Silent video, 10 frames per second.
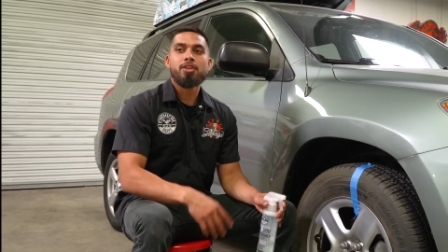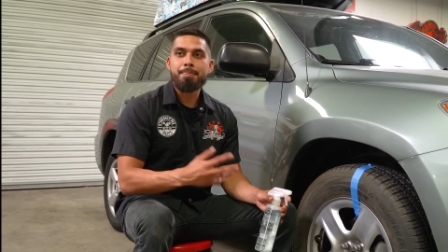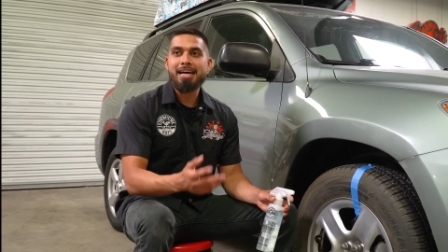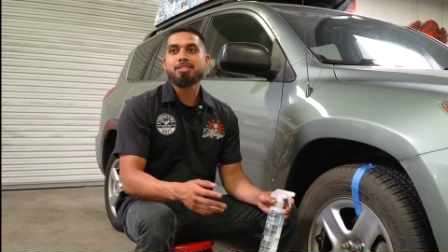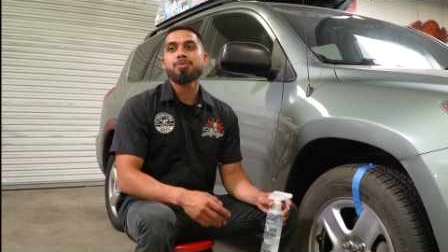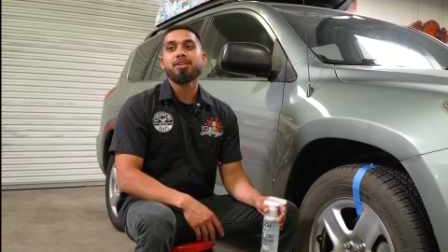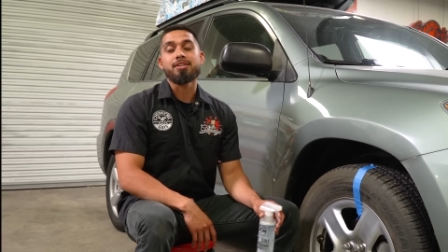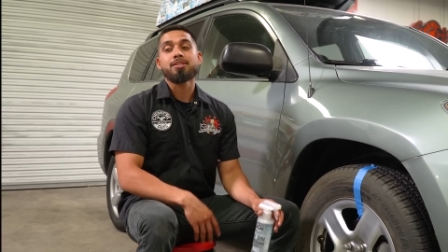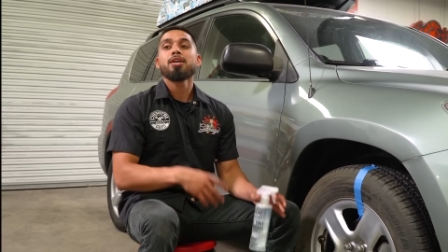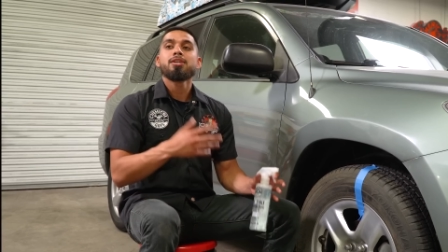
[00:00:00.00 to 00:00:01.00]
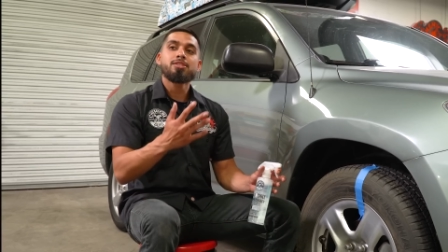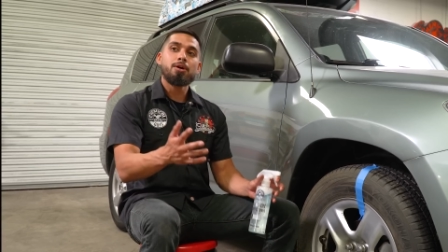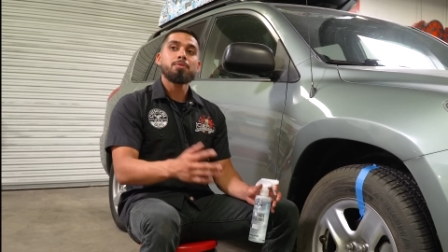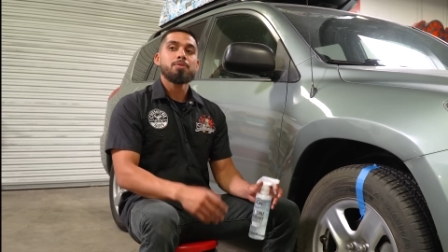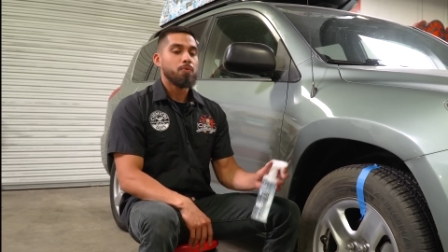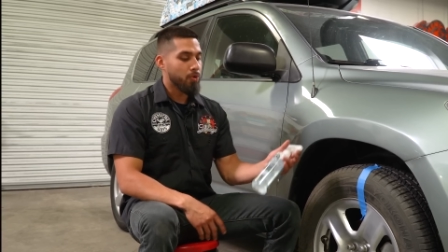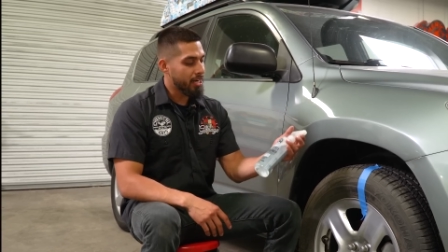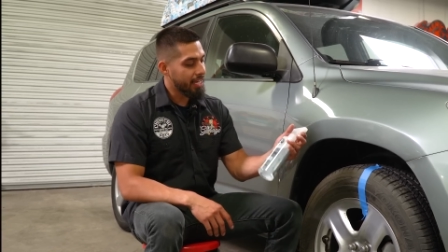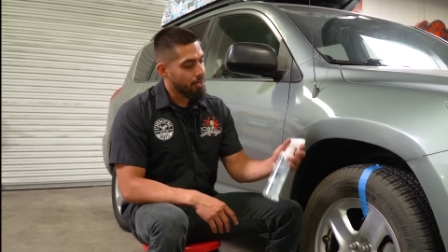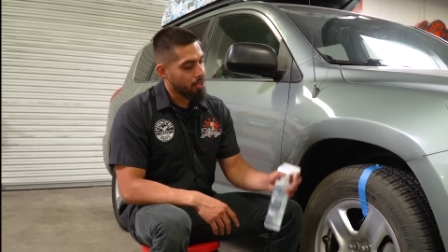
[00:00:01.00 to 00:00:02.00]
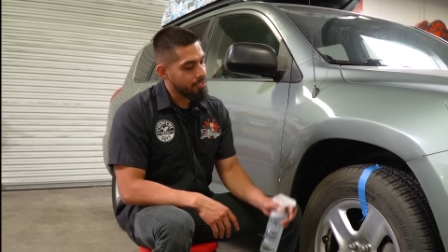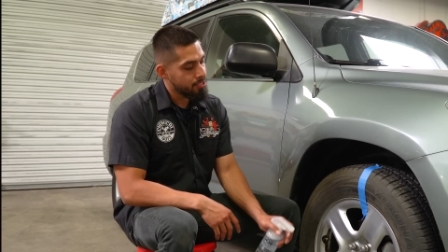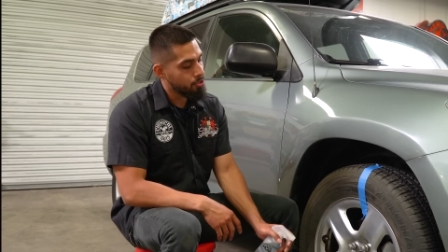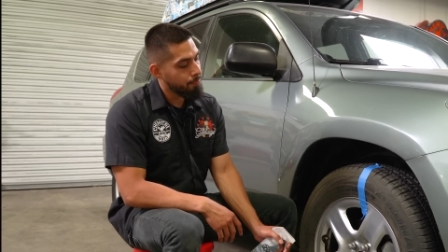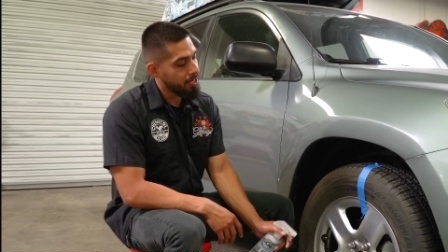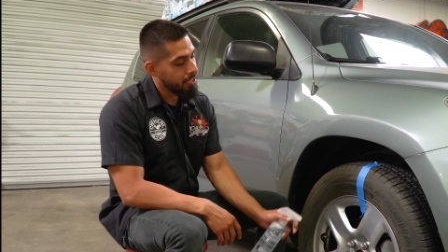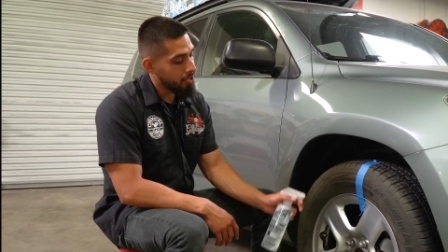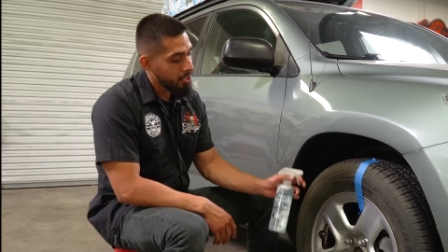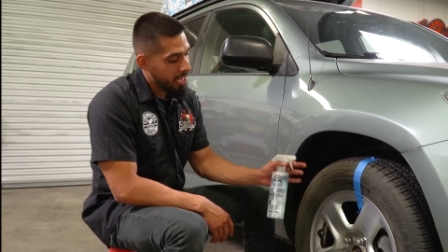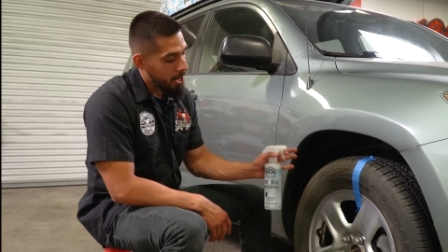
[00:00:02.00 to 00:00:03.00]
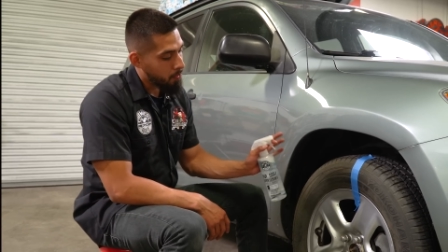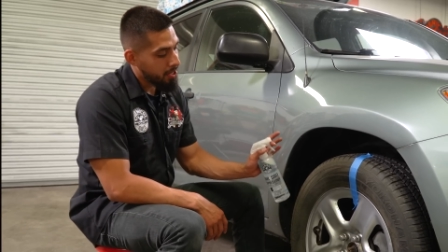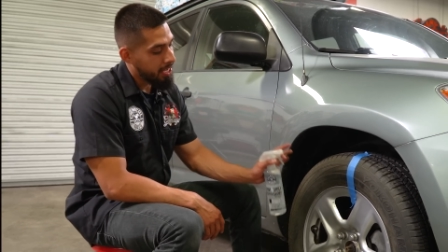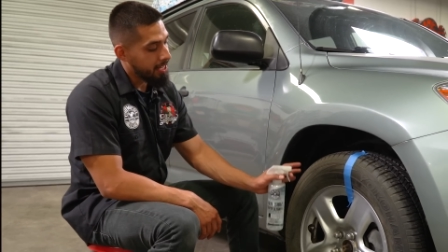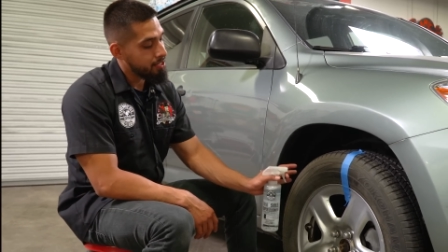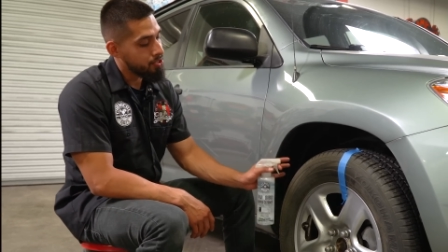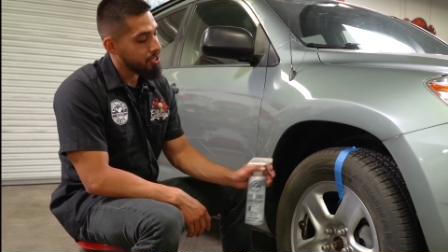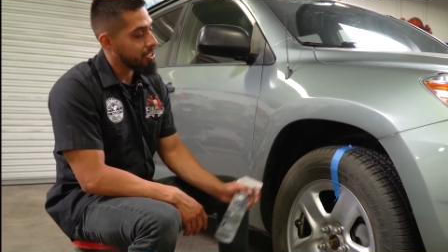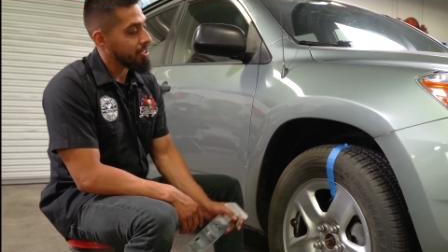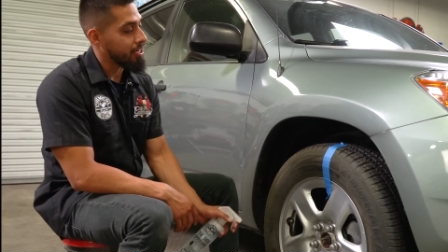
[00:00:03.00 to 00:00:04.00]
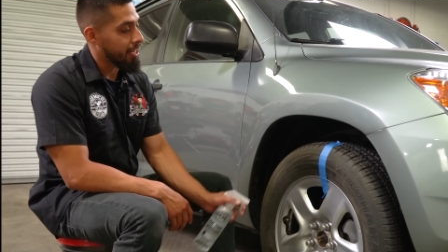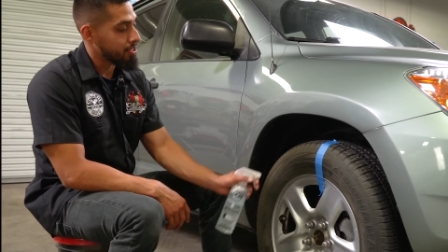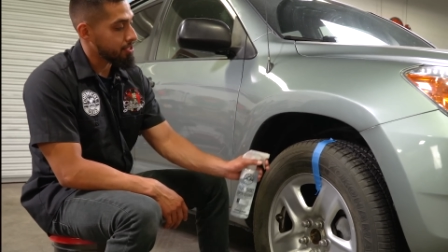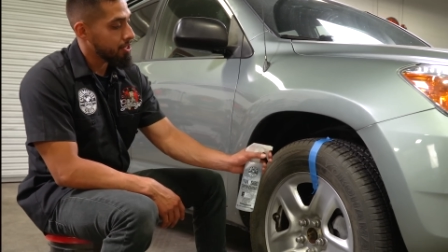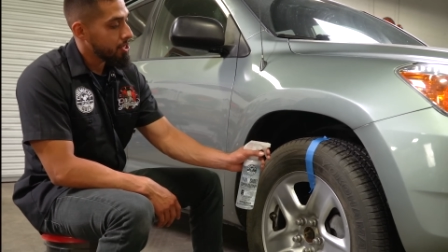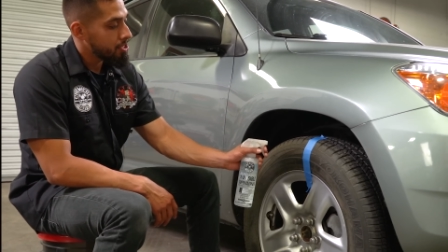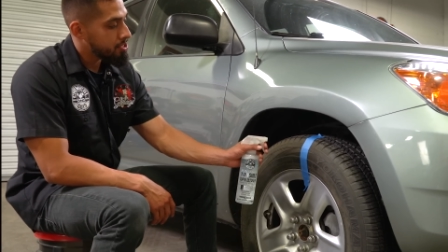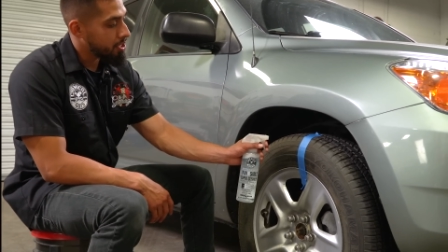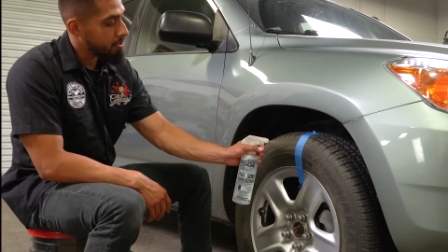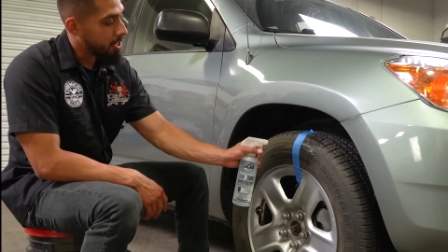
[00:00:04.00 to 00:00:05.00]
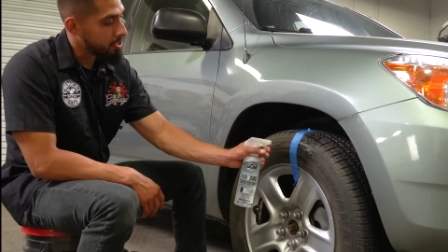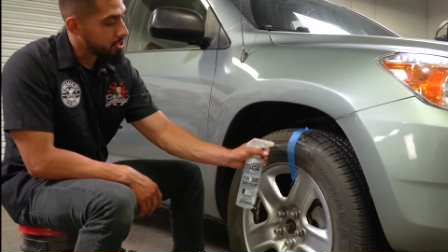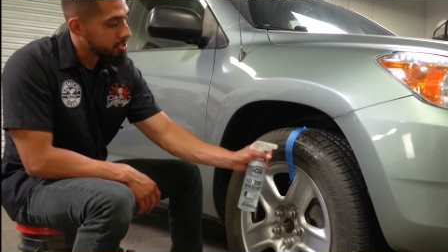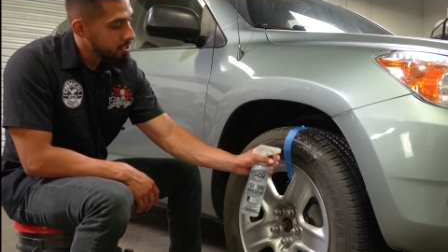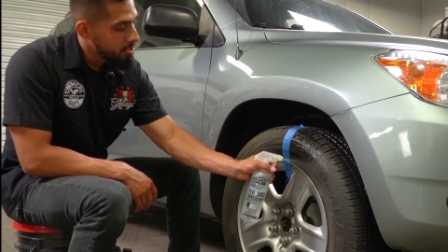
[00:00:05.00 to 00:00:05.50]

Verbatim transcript: for the past two years. So we're gonna get Nonsense Super Cleaner and we're gonna get to the cleaning action. So I'll just